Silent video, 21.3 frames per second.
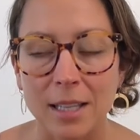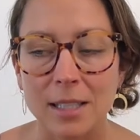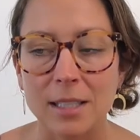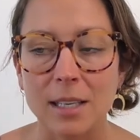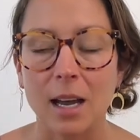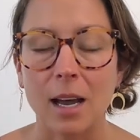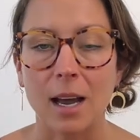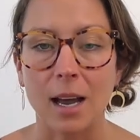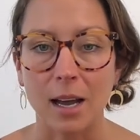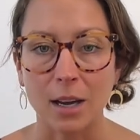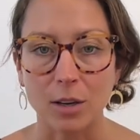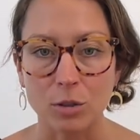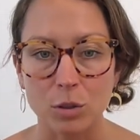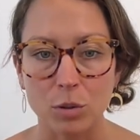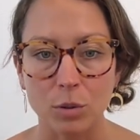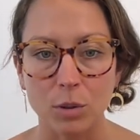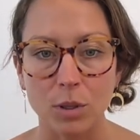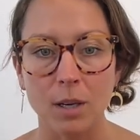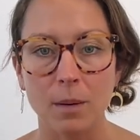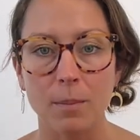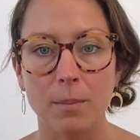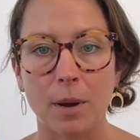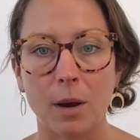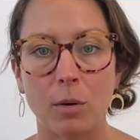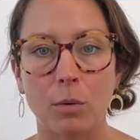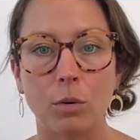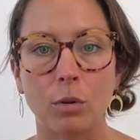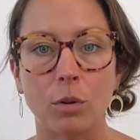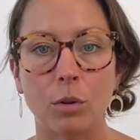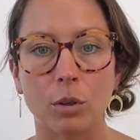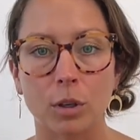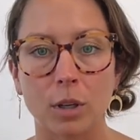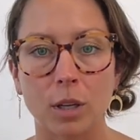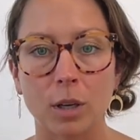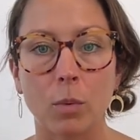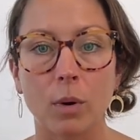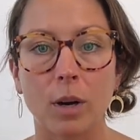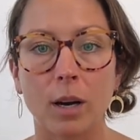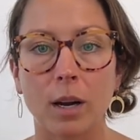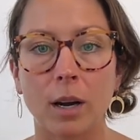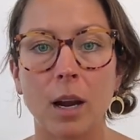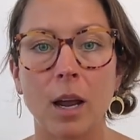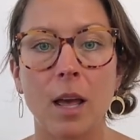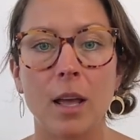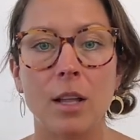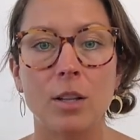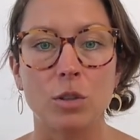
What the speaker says: It's actually about learning where